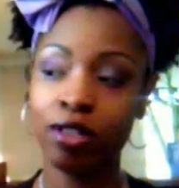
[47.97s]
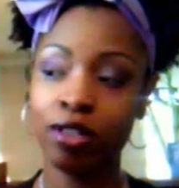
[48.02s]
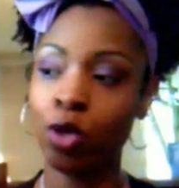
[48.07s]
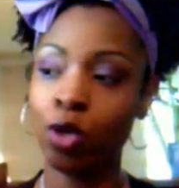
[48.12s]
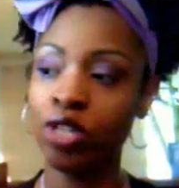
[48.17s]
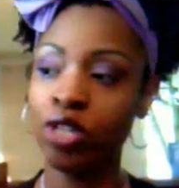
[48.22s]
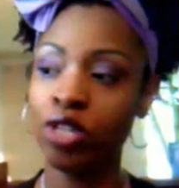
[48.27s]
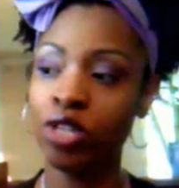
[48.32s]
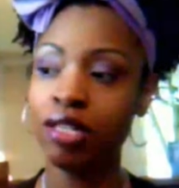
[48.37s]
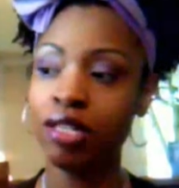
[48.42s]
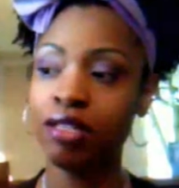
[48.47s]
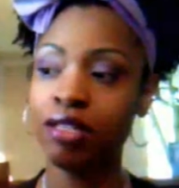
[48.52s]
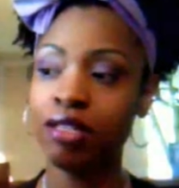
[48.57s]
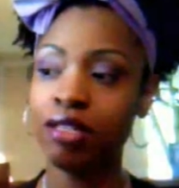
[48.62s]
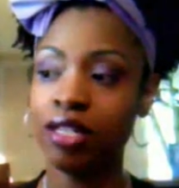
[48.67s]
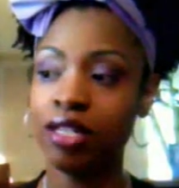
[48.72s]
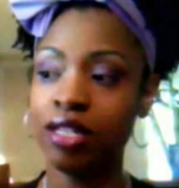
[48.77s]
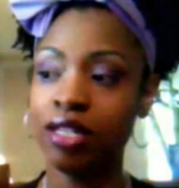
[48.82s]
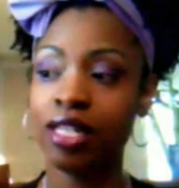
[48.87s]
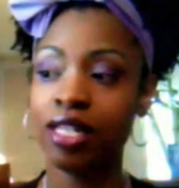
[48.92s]
So this is
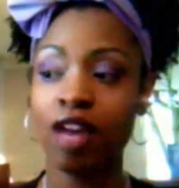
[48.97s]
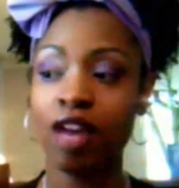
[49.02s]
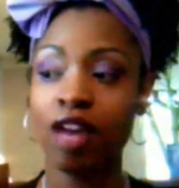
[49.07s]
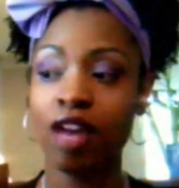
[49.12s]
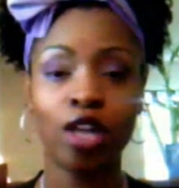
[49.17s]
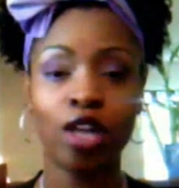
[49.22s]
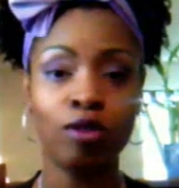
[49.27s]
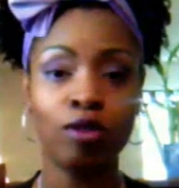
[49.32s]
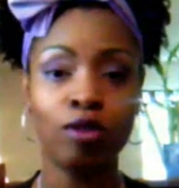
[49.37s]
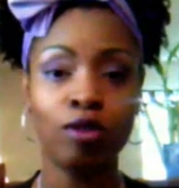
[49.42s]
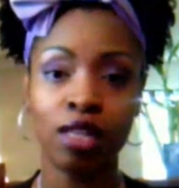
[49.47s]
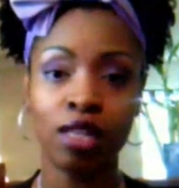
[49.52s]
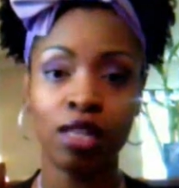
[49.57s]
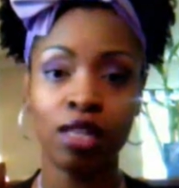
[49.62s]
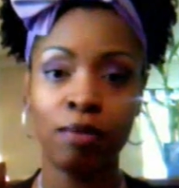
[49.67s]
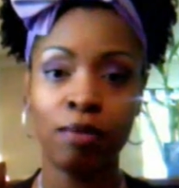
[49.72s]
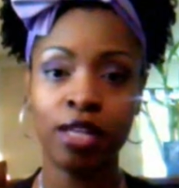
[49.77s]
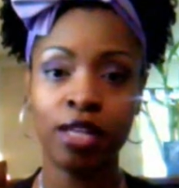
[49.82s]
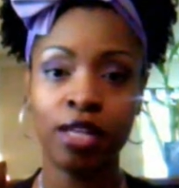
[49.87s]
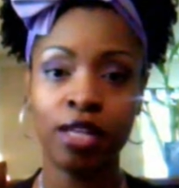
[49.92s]
the Left Coast
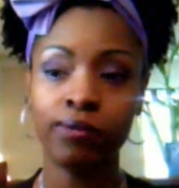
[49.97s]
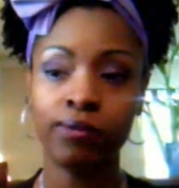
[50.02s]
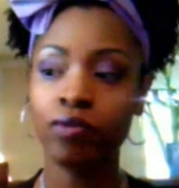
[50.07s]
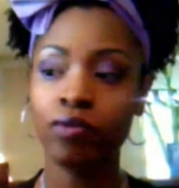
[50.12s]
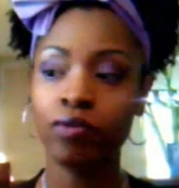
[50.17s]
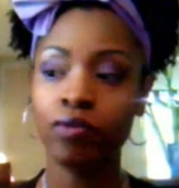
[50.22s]
Lemon,